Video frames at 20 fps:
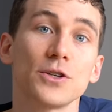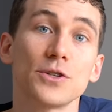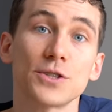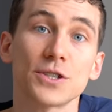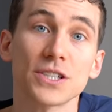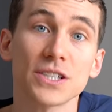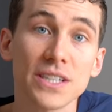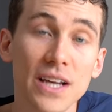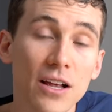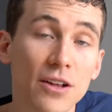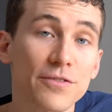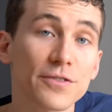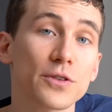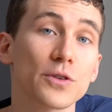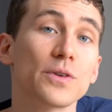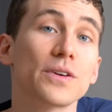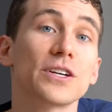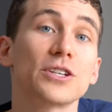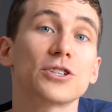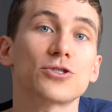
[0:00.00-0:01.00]
yourself
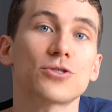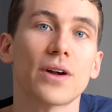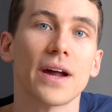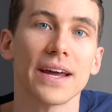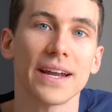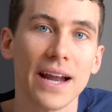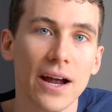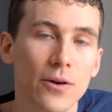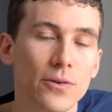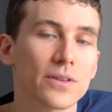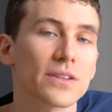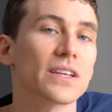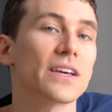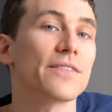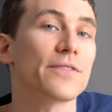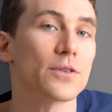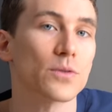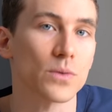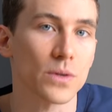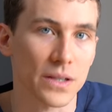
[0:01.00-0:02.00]
so you can try it out and see
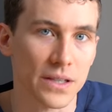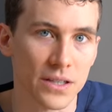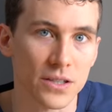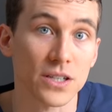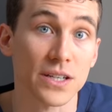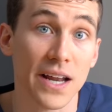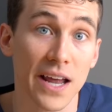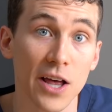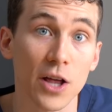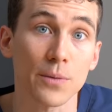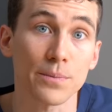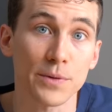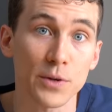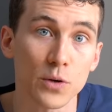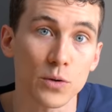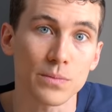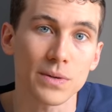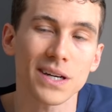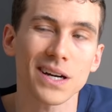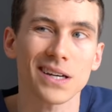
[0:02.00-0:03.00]
if it really is gonna gonna help
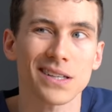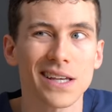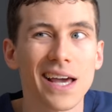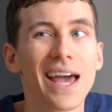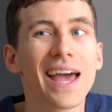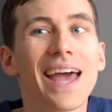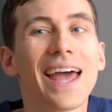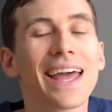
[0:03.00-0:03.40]
you because